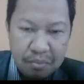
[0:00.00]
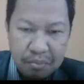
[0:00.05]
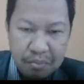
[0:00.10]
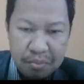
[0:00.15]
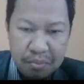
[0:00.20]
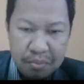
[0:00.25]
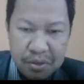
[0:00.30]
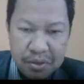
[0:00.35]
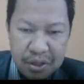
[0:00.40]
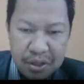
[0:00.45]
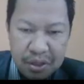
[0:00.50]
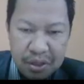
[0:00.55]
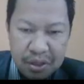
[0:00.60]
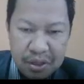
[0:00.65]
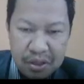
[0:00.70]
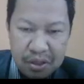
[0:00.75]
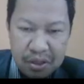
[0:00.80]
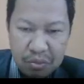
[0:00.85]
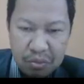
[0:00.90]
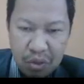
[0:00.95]

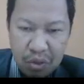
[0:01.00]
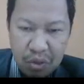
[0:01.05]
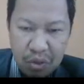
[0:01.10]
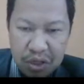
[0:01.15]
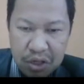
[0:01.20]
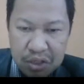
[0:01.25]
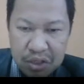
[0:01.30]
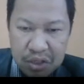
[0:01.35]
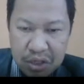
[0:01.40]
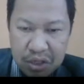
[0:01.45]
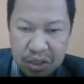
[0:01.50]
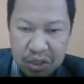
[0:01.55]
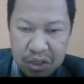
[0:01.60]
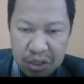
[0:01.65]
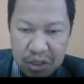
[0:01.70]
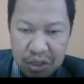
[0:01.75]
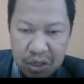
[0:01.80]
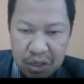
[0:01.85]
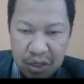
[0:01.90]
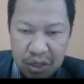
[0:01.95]
percentage modulation
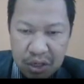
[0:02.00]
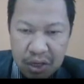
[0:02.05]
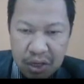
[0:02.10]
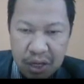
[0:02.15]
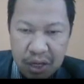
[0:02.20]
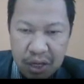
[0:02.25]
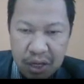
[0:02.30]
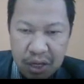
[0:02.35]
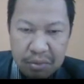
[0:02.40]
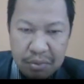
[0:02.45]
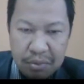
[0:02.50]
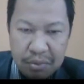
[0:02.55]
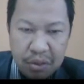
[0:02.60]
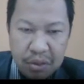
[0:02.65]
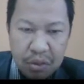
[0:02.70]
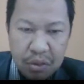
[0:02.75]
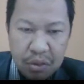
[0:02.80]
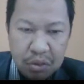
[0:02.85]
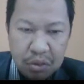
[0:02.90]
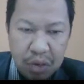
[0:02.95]
m
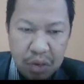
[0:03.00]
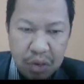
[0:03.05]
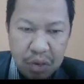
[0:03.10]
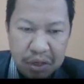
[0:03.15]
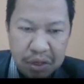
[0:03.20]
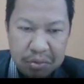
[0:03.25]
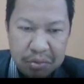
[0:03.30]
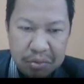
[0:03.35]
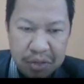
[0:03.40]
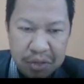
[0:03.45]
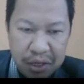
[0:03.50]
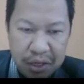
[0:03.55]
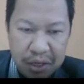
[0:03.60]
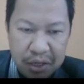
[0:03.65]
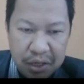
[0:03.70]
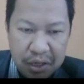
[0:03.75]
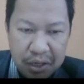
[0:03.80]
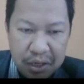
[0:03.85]
equal to 100%,